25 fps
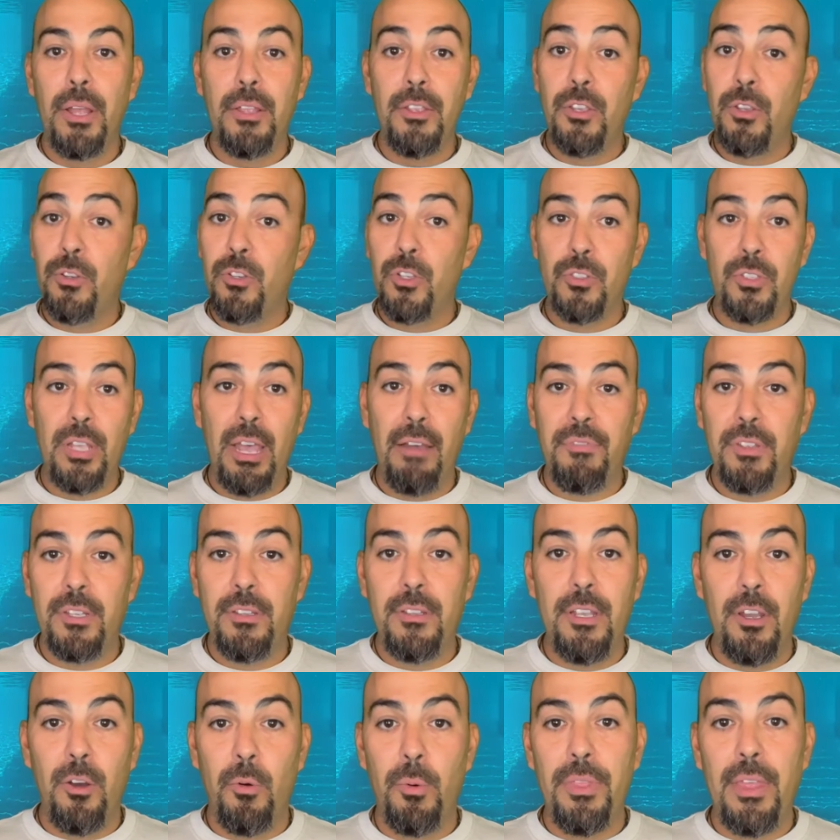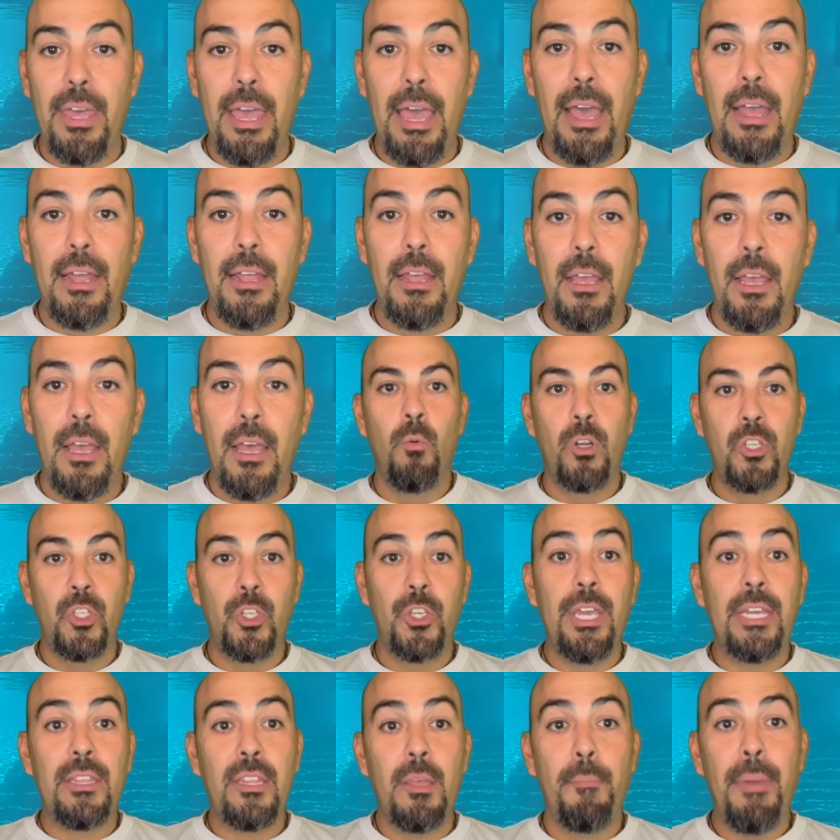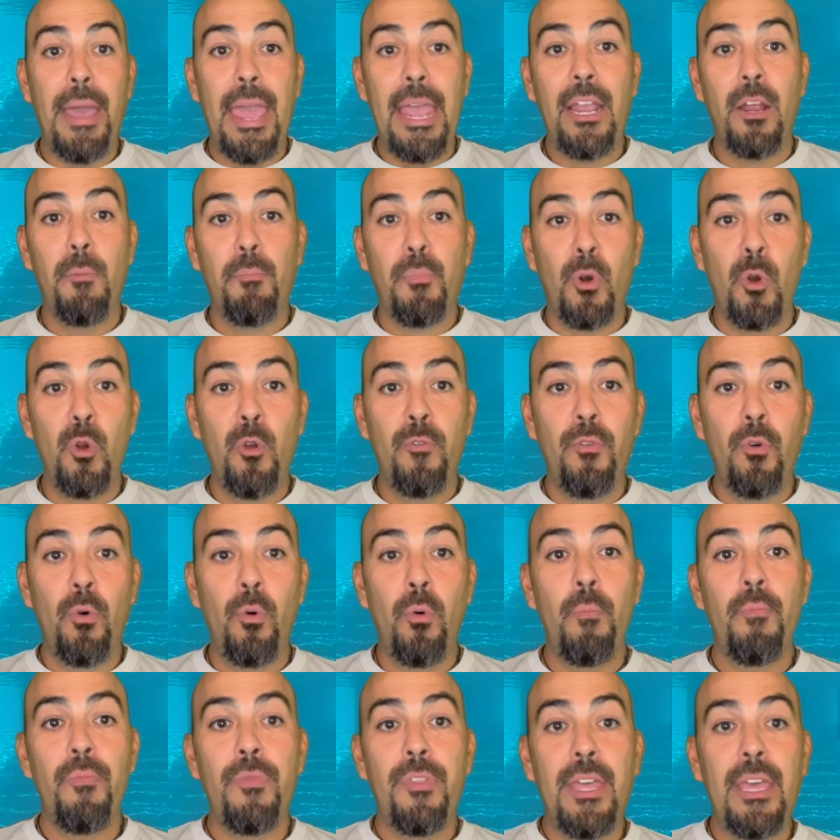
you just have to deal with that. Once you get the bank approval,